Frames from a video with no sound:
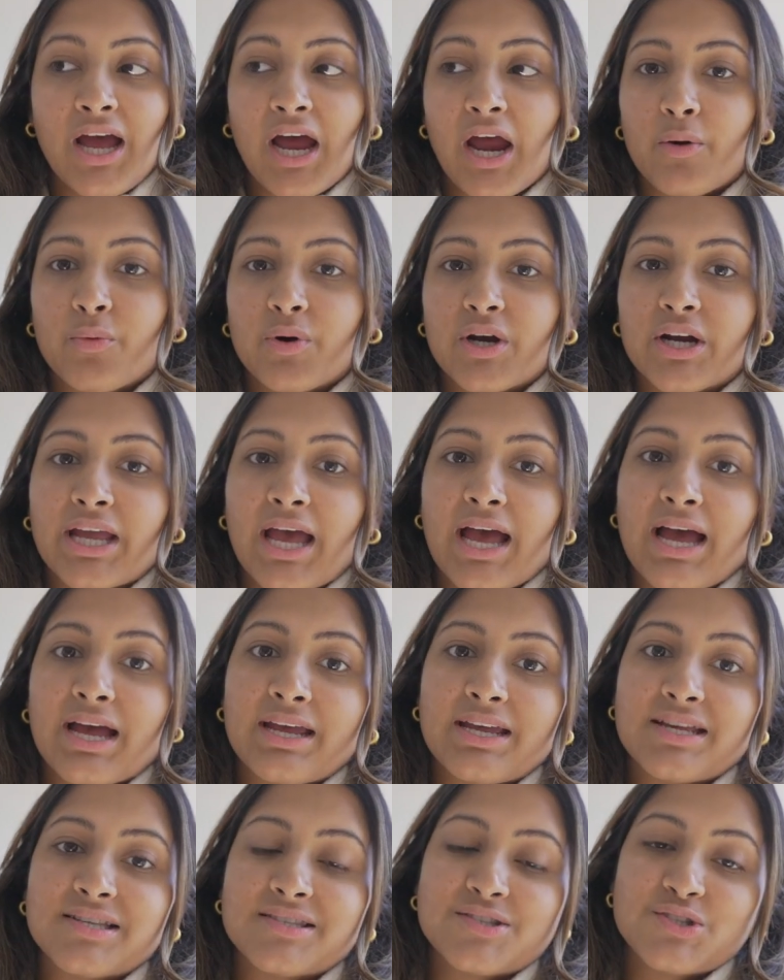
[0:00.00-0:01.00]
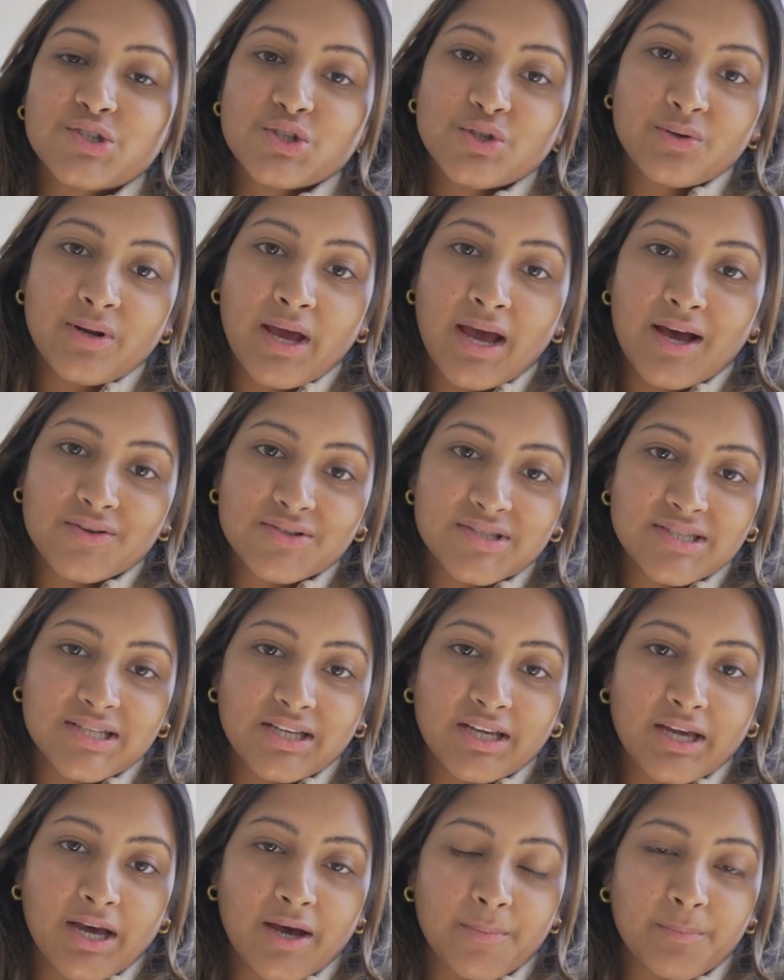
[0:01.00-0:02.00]
I work at a student
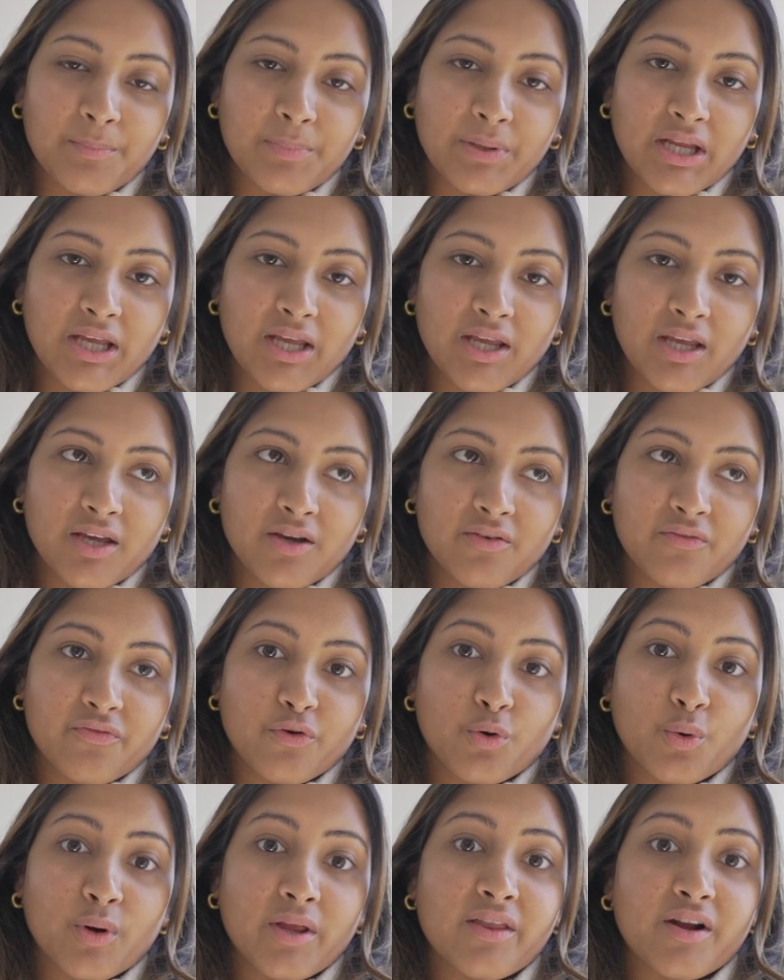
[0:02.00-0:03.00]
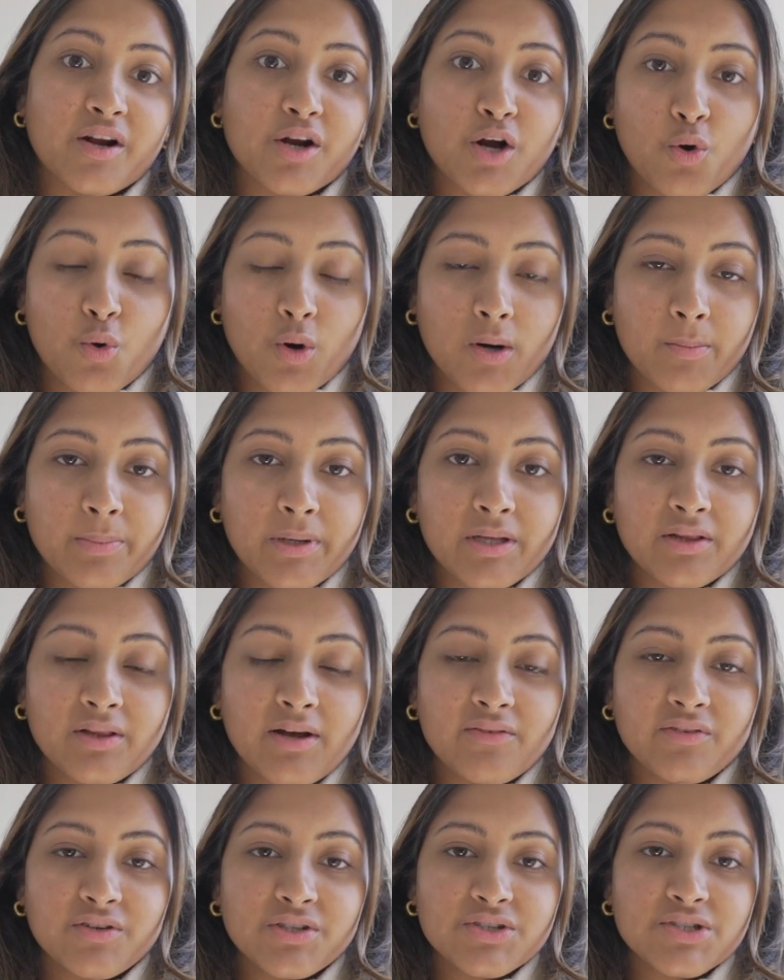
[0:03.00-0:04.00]
housing company for their corporate
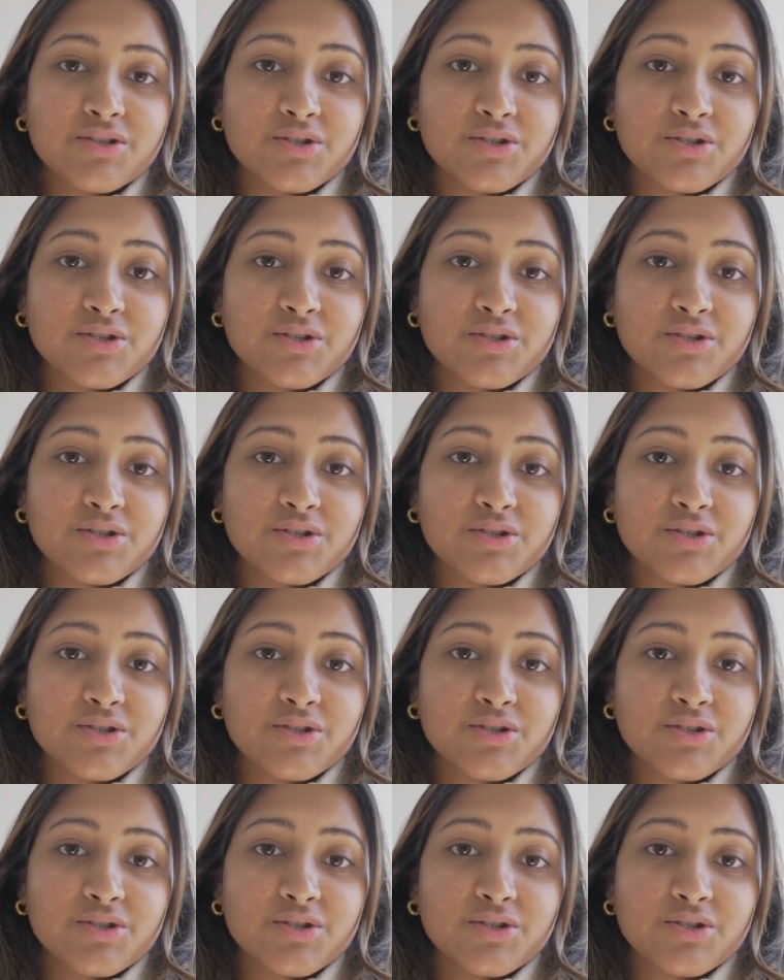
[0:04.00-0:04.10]
level,